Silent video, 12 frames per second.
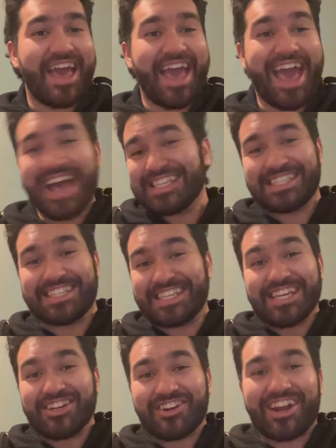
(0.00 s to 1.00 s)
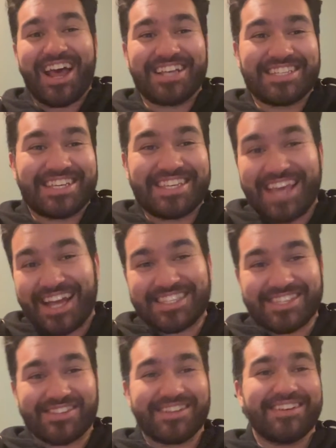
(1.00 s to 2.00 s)
S-tier as it
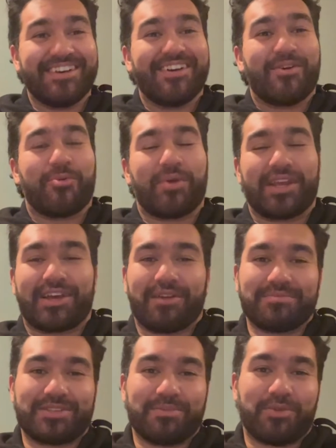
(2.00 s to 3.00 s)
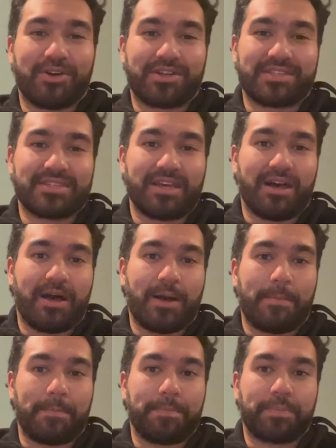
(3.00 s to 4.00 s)
gets when it comes to books,
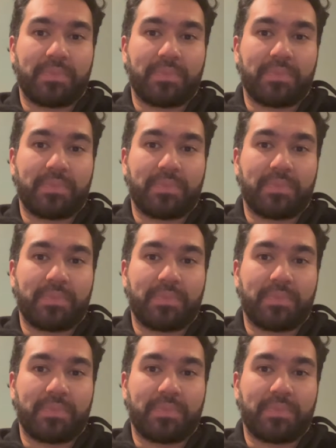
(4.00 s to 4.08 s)
but